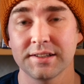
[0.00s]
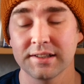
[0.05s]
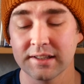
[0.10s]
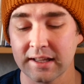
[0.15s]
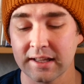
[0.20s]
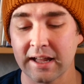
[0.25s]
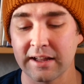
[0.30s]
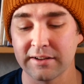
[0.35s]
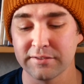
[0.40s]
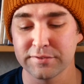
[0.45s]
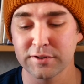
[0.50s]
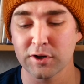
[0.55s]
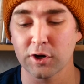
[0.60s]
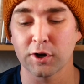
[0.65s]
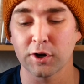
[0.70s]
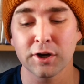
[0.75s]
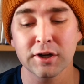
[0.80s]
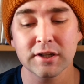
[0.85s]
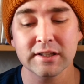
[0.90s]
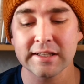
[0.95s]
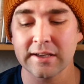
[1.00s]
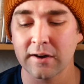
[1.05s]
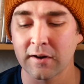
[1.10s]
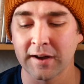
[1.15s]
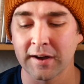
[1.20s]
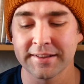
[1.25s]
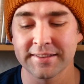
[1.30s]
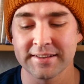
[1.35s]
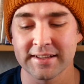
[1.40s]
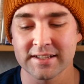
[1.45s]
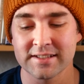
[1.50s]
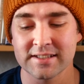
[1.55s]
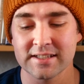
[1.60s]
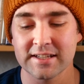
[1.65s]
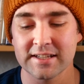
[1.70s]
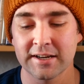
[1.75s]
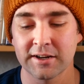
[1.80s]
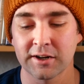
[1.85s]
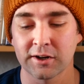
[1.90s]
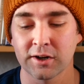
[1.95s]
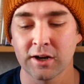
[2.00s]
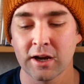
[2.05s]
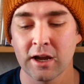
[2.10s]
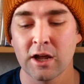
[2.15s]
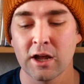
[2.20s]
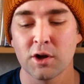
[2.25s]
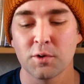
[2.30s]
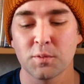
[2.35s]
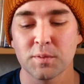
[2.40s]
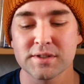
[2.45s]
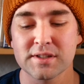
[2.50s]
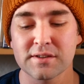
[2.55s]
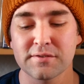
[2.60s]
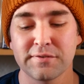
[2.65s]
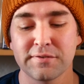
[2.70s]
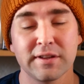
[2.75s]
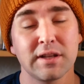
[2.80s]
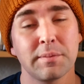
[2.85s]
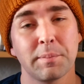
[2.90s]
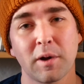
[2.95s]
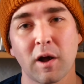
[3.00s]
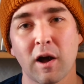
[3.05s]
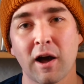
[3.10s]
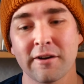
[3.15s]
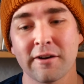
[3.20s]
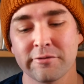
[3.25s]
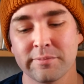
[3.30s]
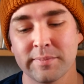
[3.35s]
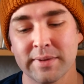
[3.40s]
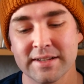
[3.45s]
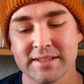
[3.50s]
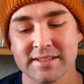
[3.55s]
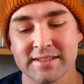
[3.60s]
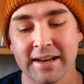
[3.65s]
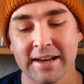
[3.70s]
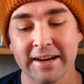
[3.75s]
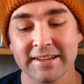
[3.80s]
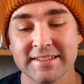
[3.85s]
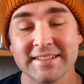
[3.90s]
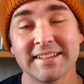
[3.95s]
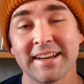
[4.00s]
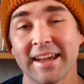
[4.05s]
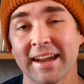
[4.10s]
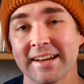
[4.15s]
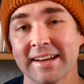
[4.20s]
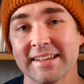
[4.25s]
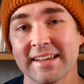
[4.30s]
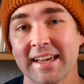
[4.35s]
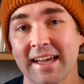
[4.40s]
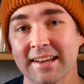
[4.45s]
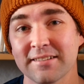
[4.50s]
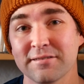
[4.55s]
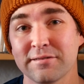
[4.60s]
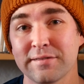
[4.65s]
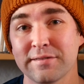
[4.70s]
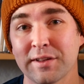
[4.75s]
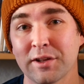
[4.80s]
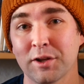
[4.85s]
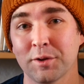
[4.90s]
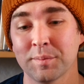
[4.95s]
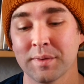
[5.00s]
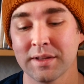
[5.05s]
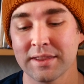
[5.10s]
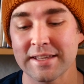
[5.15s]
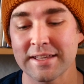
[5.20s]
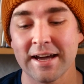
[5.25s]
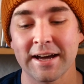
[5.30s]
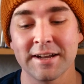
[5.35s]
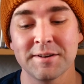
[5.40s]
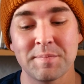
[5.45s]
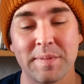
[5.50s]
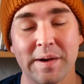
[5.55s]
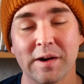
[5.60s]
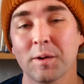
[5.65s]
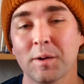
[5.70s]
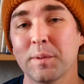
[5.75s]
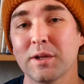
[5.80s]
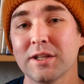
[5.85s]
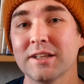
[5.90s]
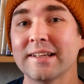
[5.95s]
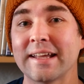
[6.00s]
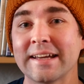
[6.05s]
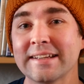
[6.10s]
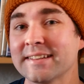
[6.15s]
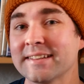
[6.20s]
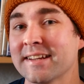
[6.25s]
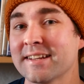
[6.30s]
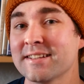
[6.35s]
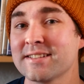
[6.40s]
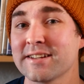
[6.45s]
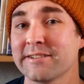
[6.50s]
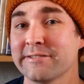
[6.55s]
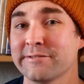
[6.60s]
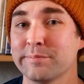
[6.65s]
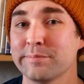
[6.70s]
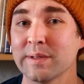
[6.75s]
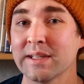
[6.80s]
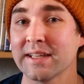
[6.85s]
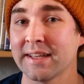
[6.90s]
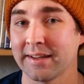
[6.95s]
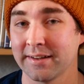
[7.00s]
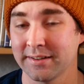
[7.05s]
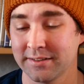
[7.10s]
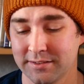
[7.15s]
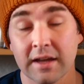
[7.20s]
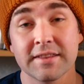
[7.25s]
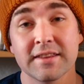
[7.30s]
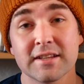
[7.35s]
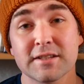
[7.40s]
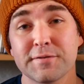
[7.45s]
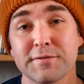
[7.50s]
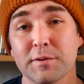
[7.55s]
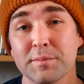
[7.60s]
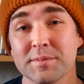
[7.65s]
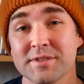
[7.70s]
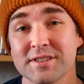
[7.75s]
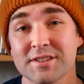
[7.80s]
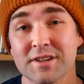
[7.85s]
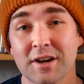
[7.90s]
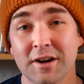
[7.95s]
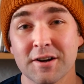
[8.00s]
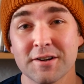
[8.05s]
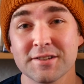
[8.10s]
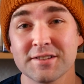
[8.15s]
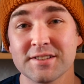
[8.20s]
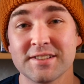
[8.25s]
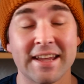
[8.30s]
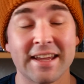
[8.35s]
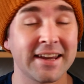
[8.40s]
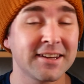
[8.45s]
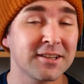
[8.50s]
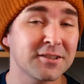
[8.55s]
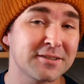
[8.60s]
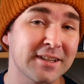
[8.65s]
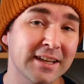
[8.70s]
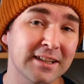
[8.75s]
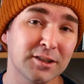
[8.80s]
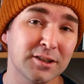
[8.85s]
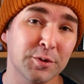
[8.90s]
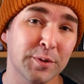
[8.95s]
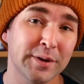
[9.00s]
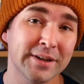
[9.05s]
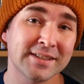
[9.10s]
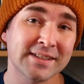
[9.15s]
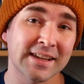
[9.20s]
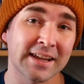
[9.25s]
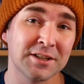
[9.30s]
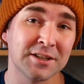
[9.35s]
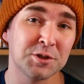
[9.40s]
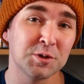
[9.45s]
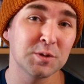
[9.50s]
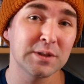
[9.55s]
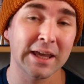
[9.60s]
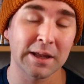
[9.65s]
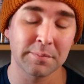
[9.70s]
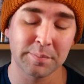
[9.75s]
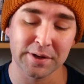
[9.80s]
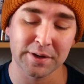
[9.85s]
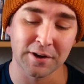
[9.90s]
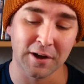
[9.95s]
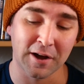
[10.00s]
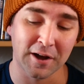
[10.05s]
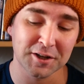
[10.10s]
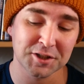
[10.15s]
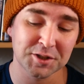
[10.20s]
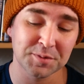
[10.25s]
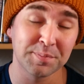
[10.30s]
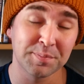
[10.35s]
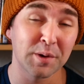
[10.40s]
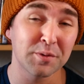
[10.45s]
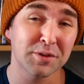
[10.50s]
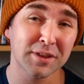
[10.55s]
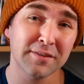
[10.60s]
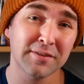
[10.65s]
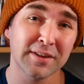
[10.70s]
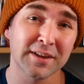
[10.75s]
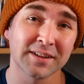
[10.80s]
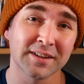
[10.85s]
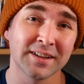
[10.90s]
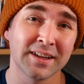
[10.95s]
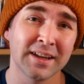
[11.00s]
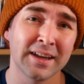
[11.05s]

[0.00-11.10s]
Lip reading: loved early on this year was Philip Kaufman's 1988 film, The Unbearable Lightness of Being. This film stars Daniel Day-Lewis and Juliette Binoche, both giving